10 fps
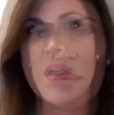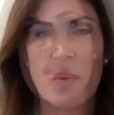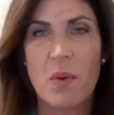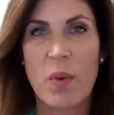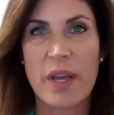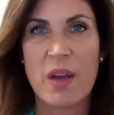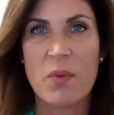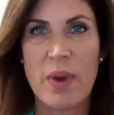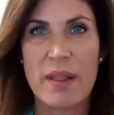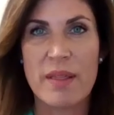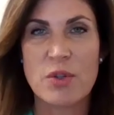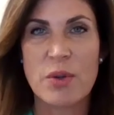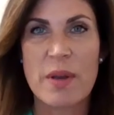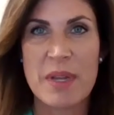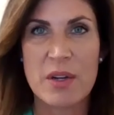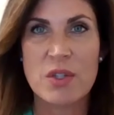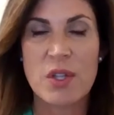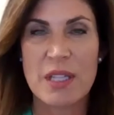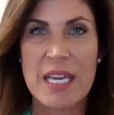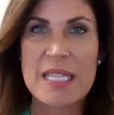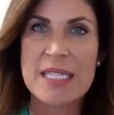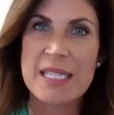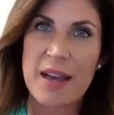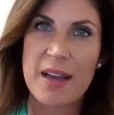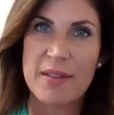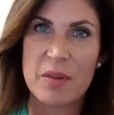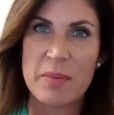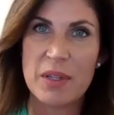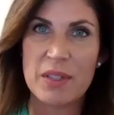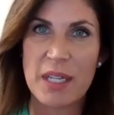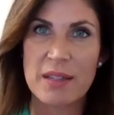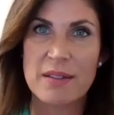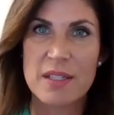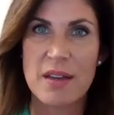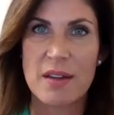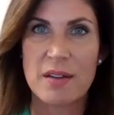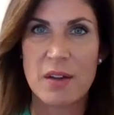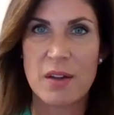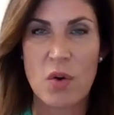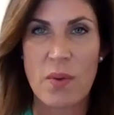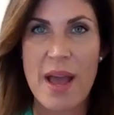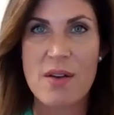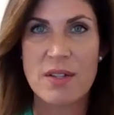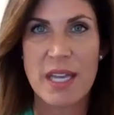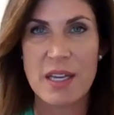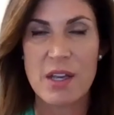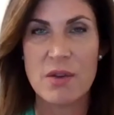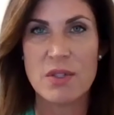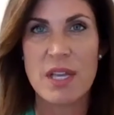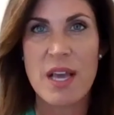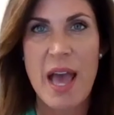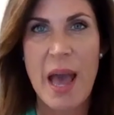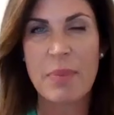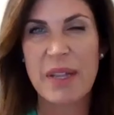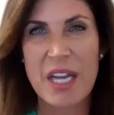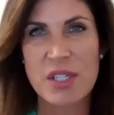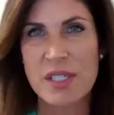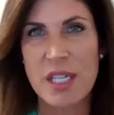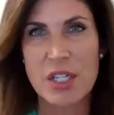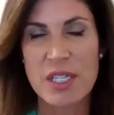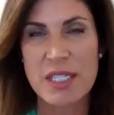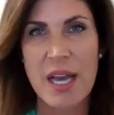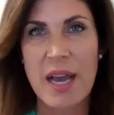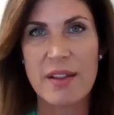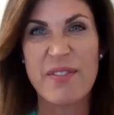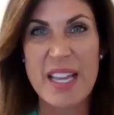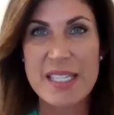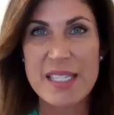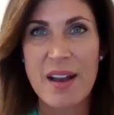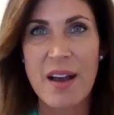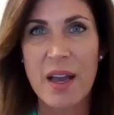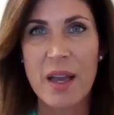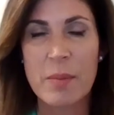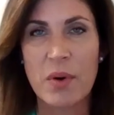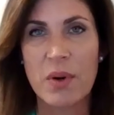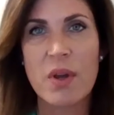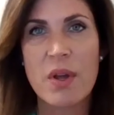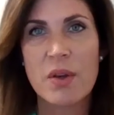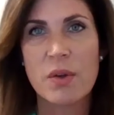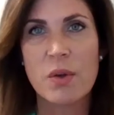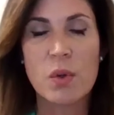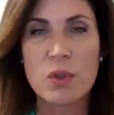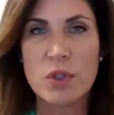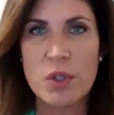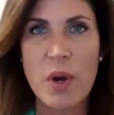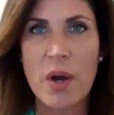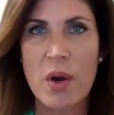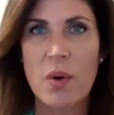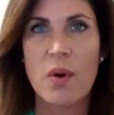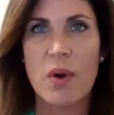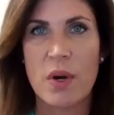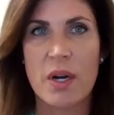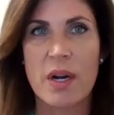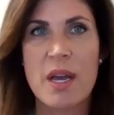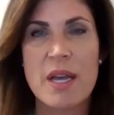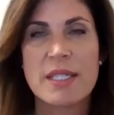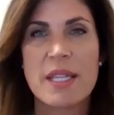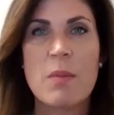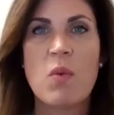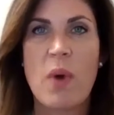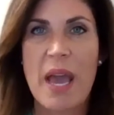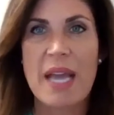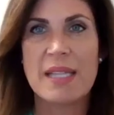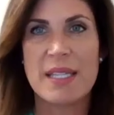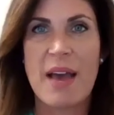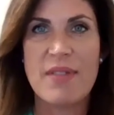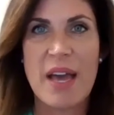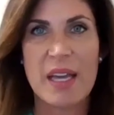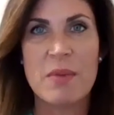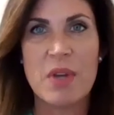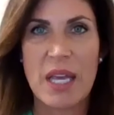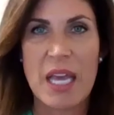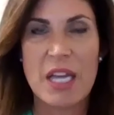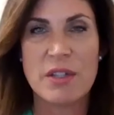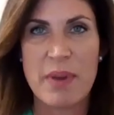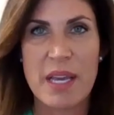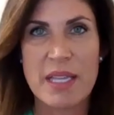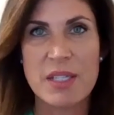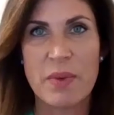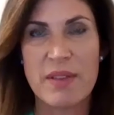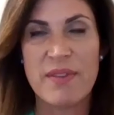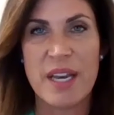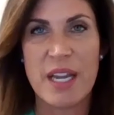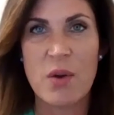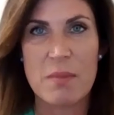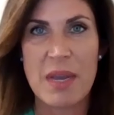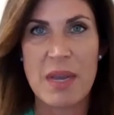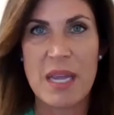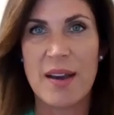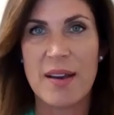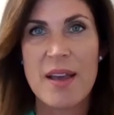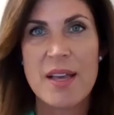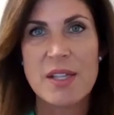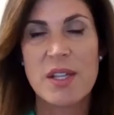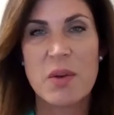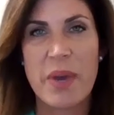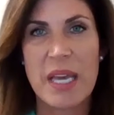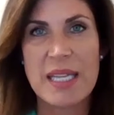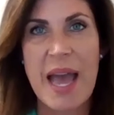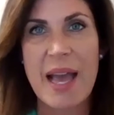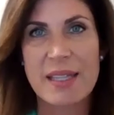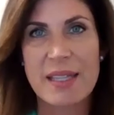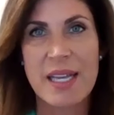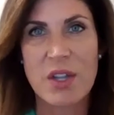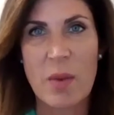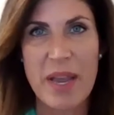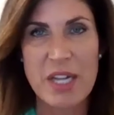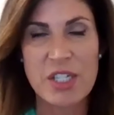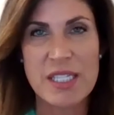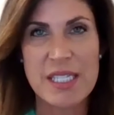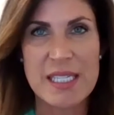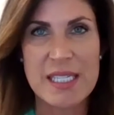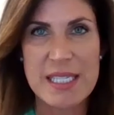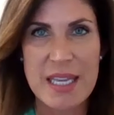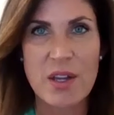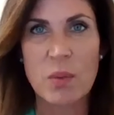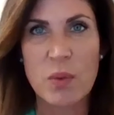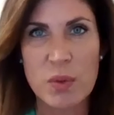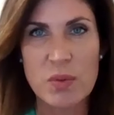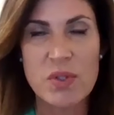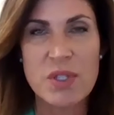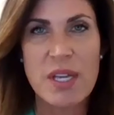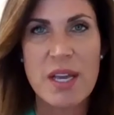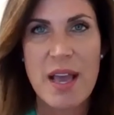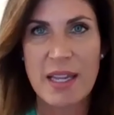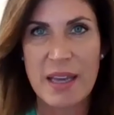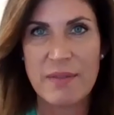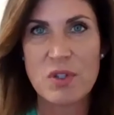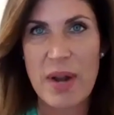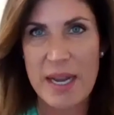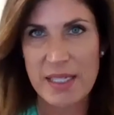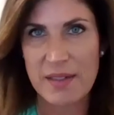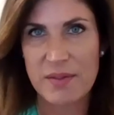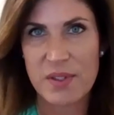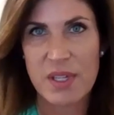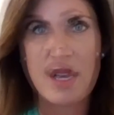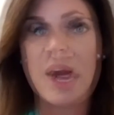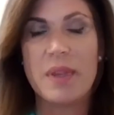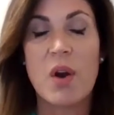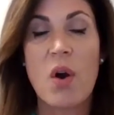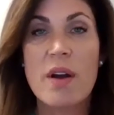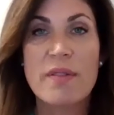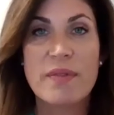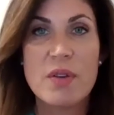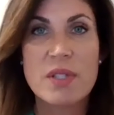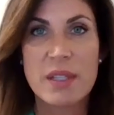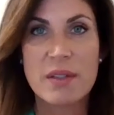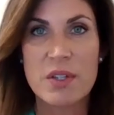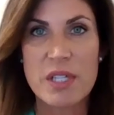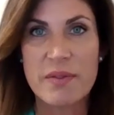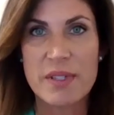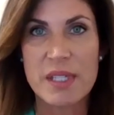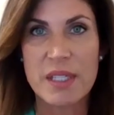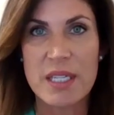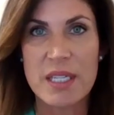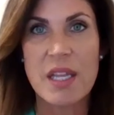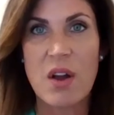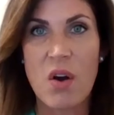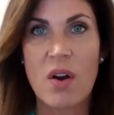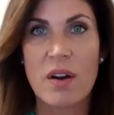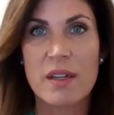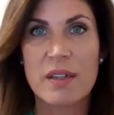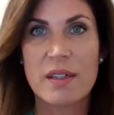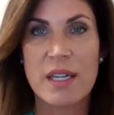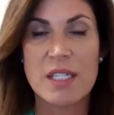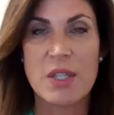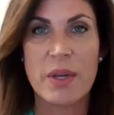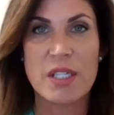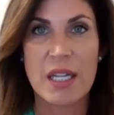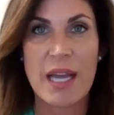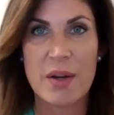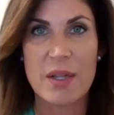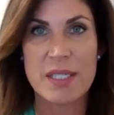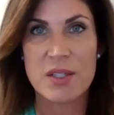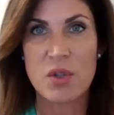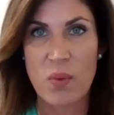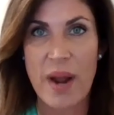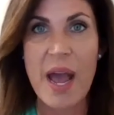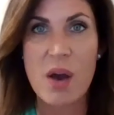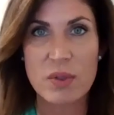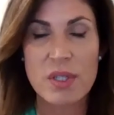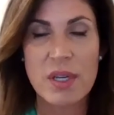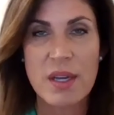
We're working with the treatment nurse on the inside of the building to go around and use applications such as either FaceTime or Google Duo, or some way to have that communication piece with video and media so that we can access our patients and see their wounds and give directives. There are a few skilled nursing facilities that are continuing to allow us to round.